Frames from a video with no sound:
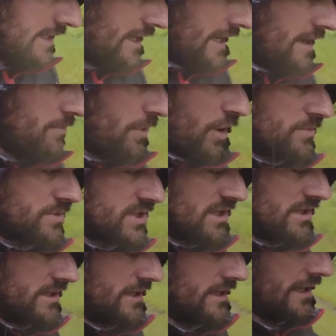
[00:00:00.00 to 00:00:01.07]

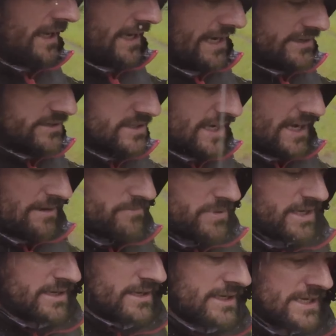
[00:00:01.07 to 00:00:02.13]
option, and
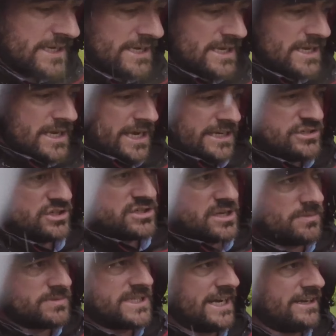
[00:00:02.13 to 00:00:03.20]
it just
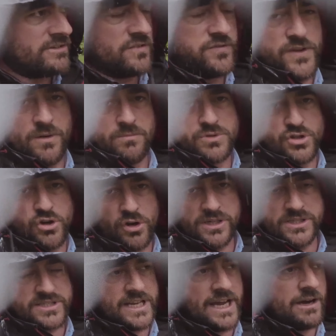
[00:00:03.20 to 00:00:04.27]
comes down to film
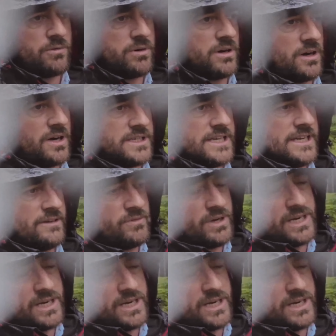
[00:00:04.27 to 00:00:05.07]
choice. Now I didn't